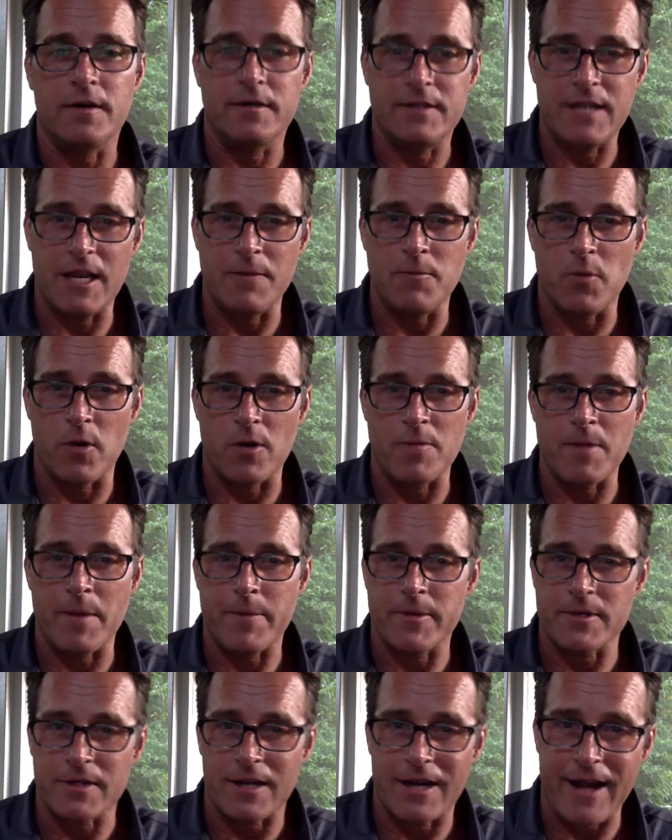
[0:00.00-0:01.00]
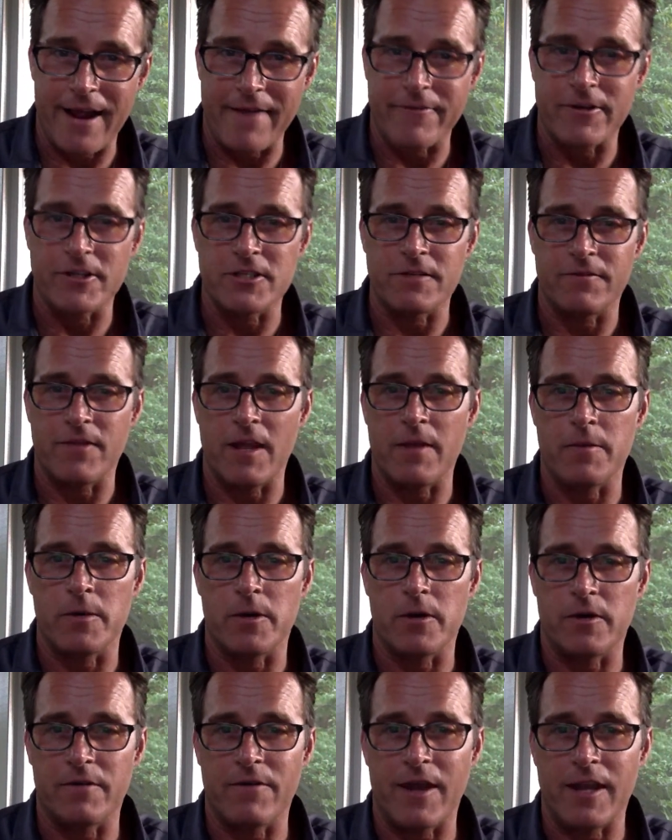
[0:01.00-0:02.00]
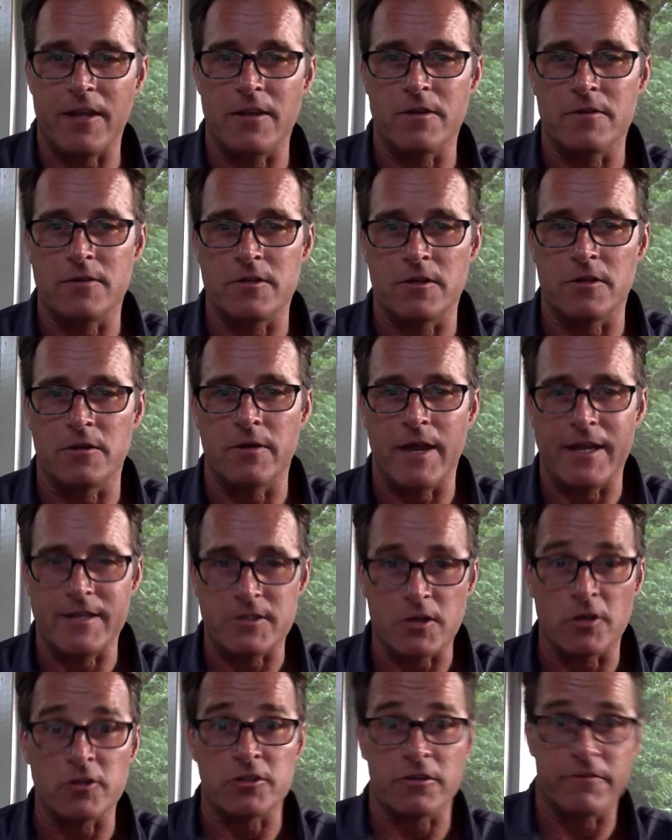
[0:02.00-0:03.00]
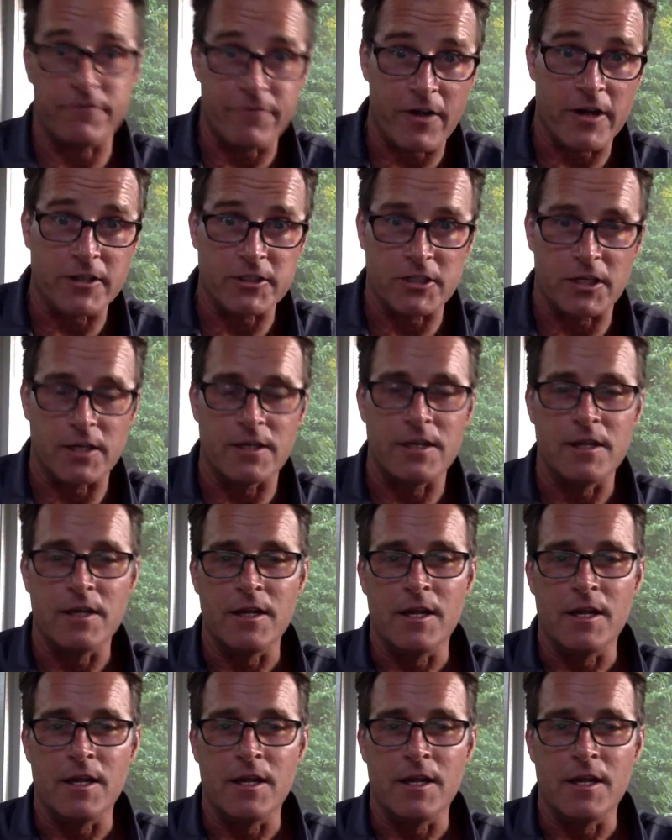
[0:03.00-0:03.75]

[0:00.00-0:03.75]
10 board members on average, if they were to invite you to a social function